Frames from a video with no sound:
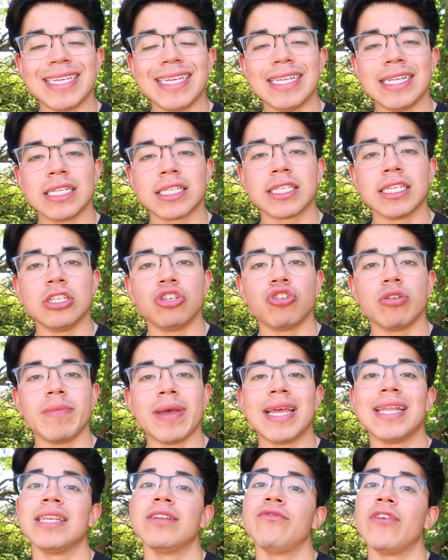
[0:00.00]
eating syndrome
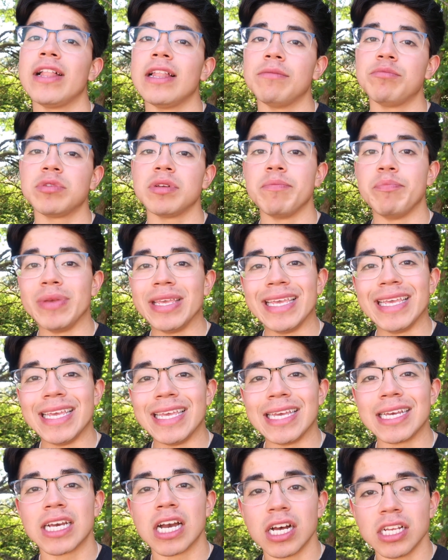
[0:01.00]
and developed
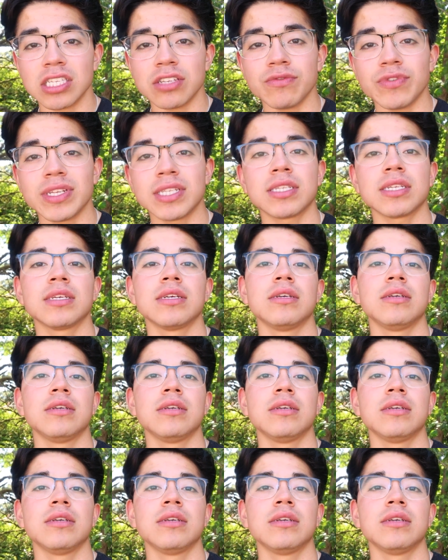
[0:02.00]
BE because of it,